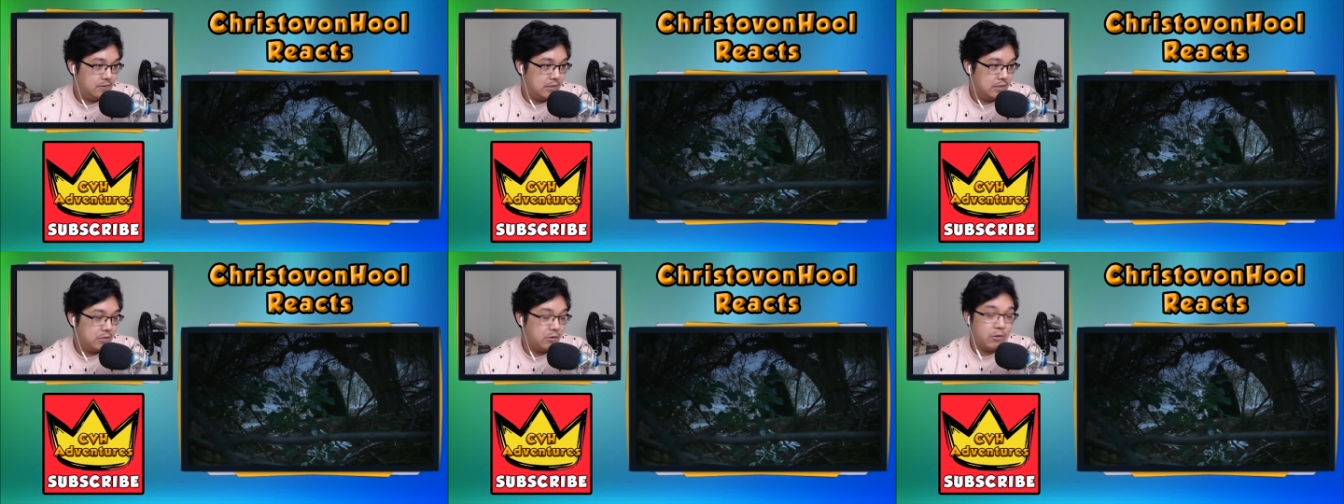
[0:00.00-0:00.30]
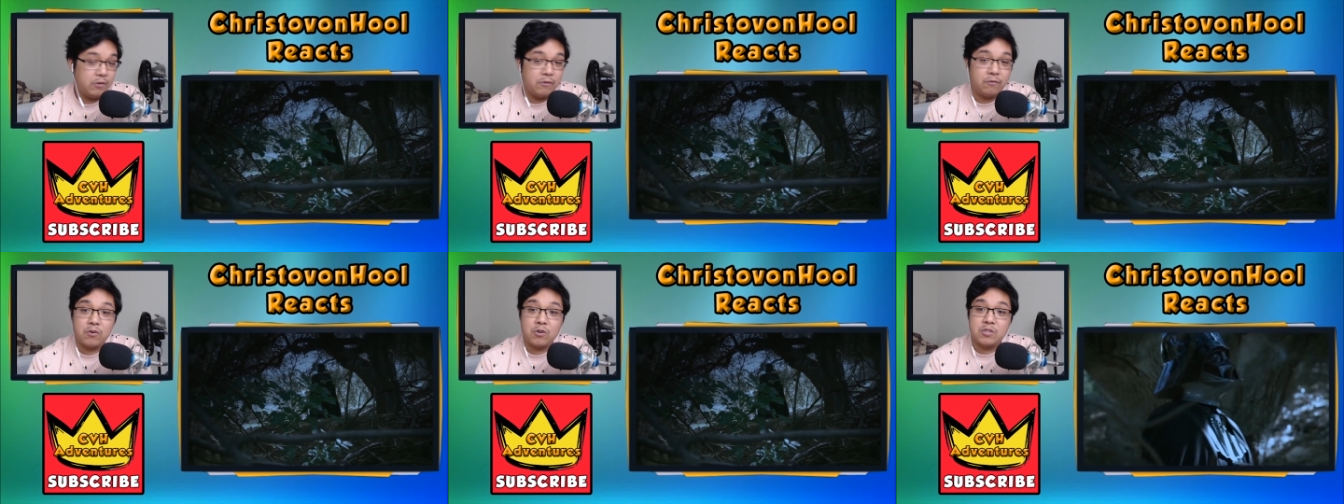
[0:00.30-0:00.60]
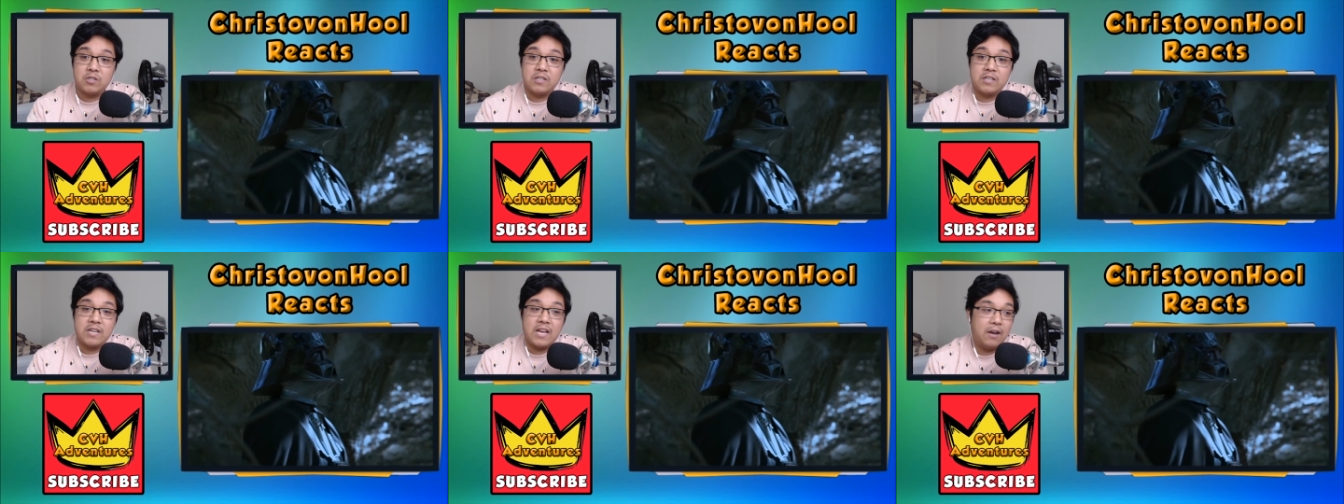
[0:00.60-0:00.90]
So in the
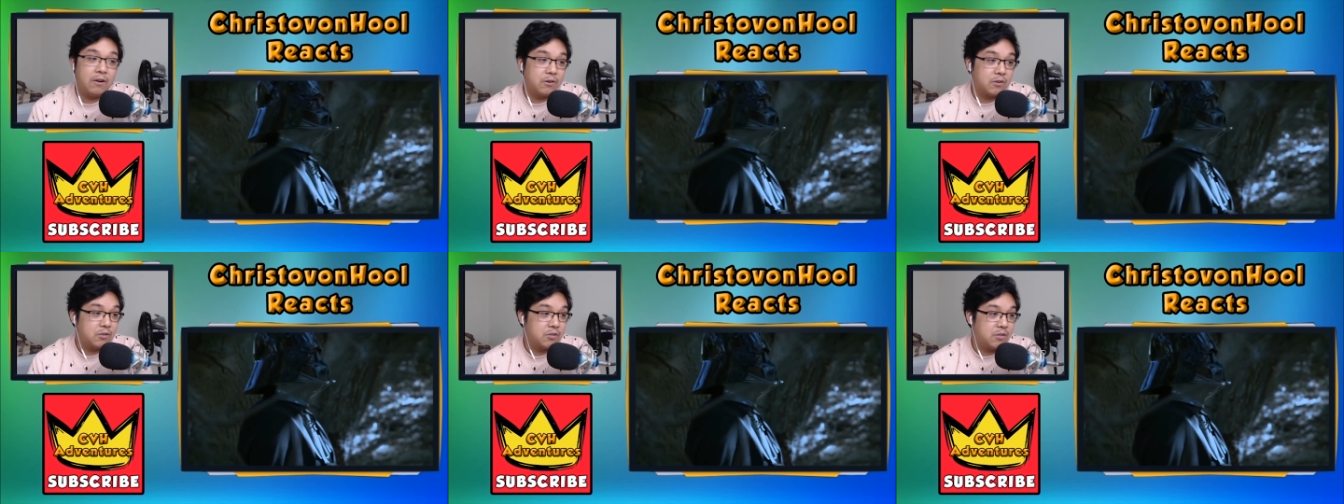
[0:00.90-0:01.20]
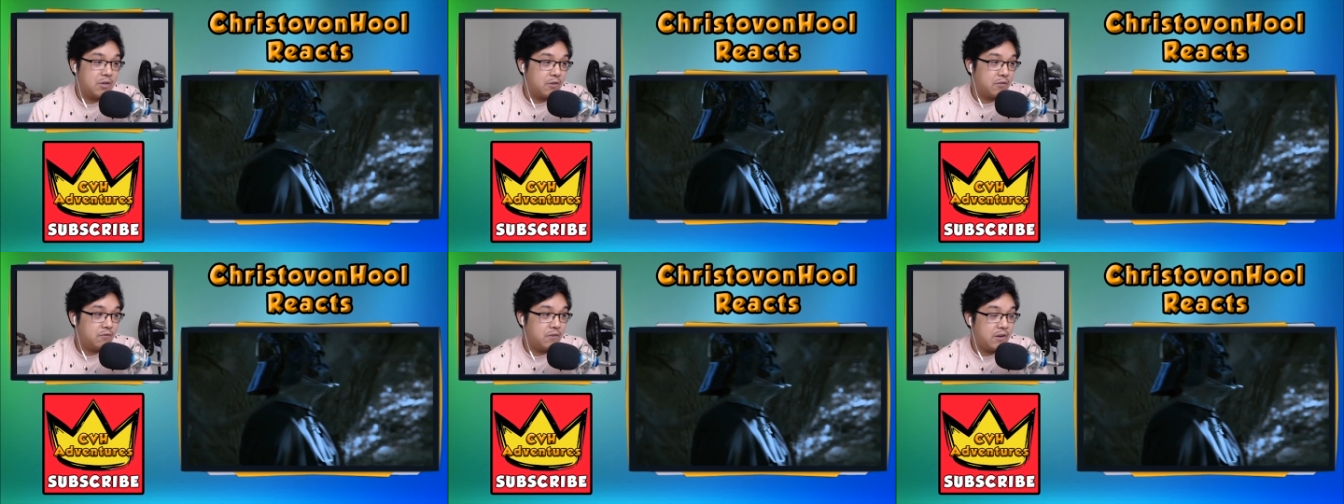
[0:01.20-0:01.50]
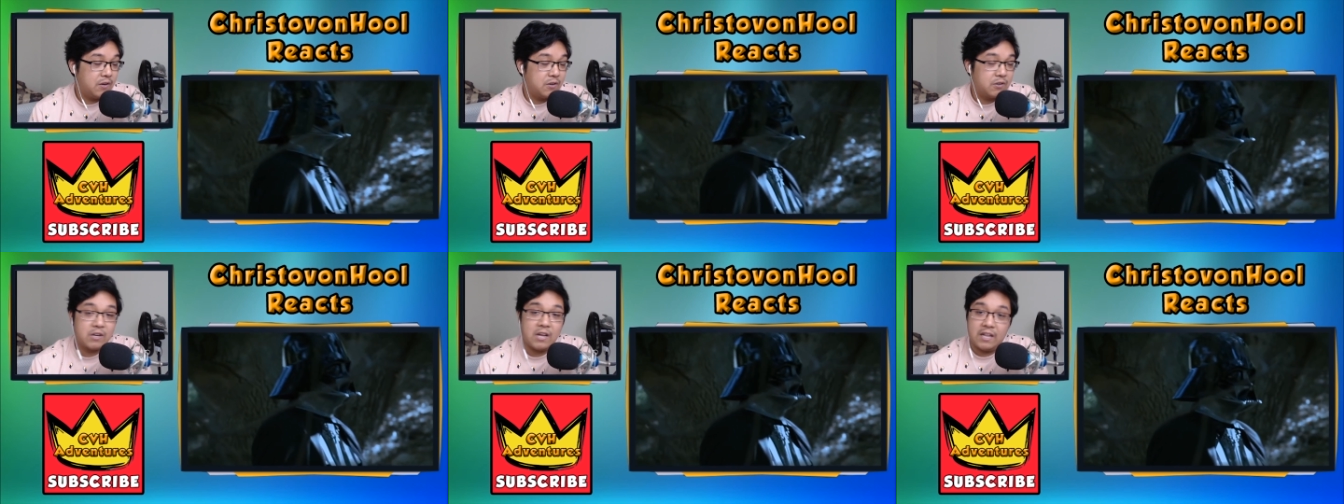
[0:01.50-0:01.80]
first encounter, Darth
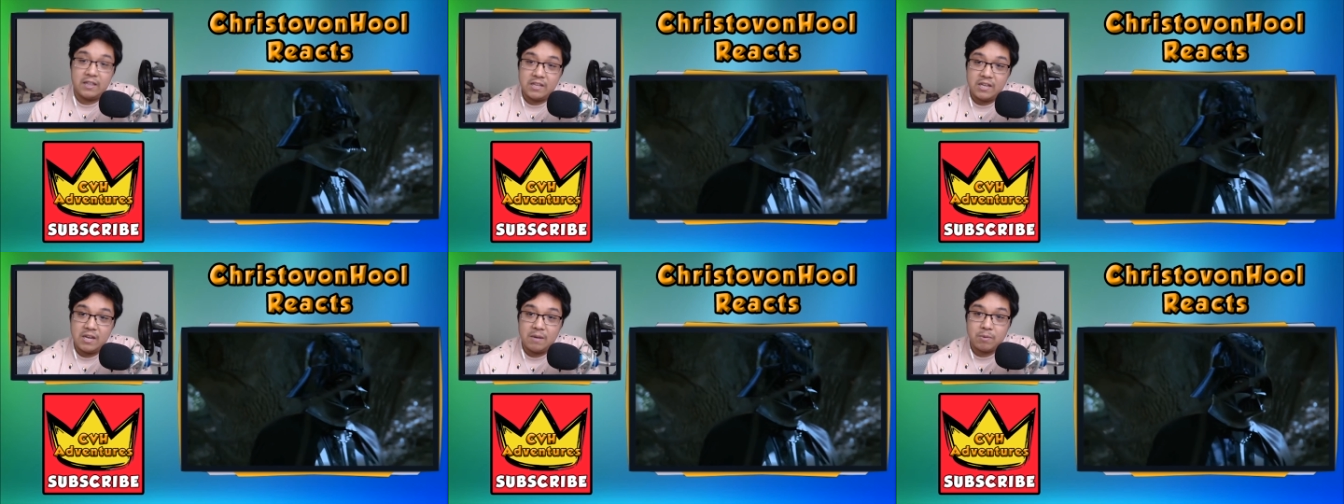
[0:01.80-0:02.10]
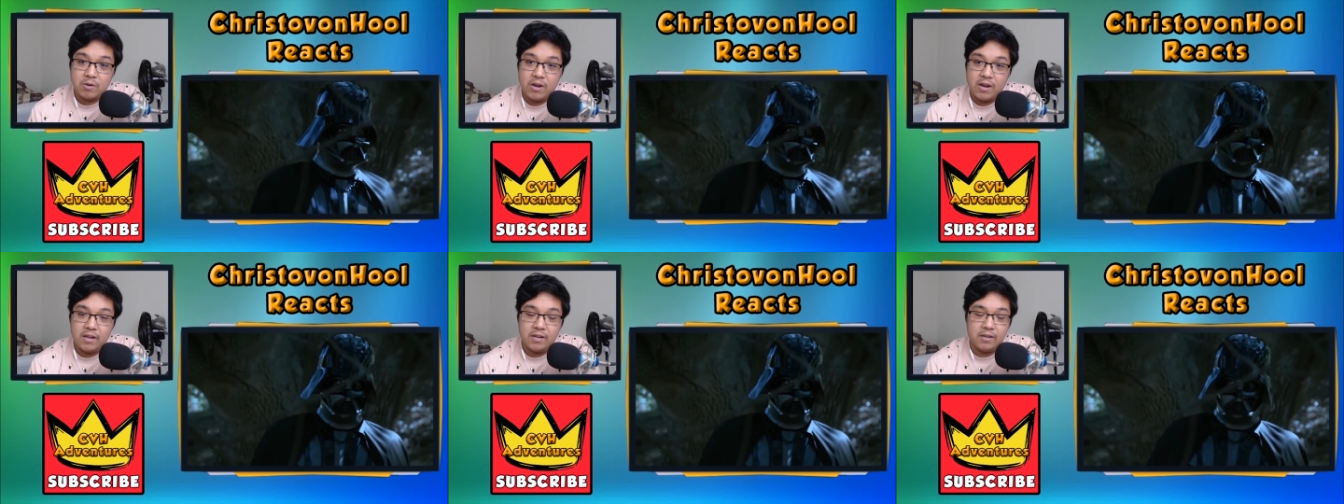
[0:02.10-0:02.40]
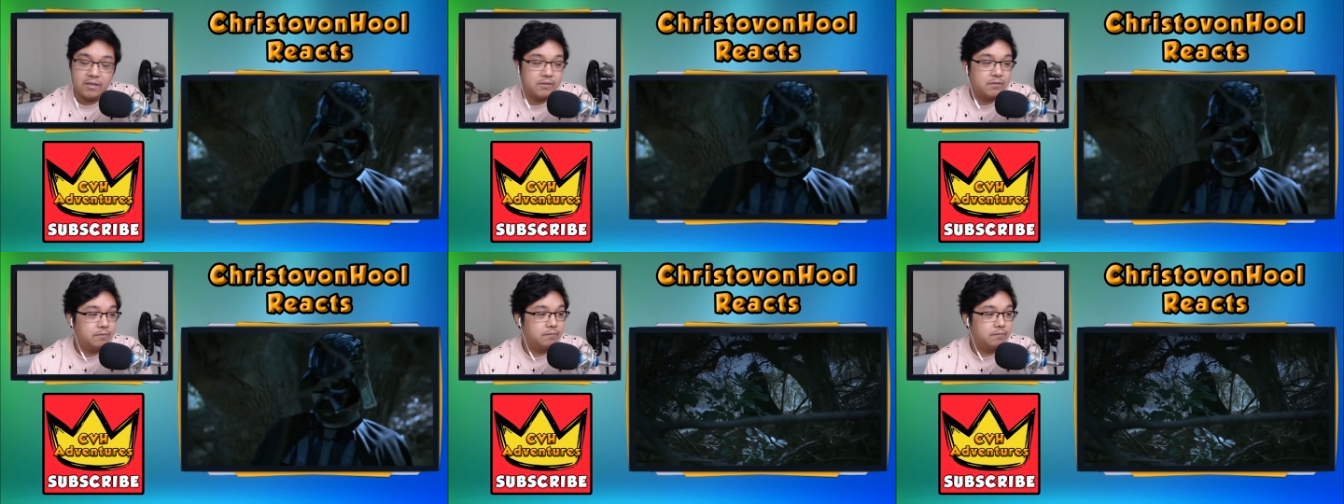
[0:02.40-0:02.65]
Vader got the upper hand.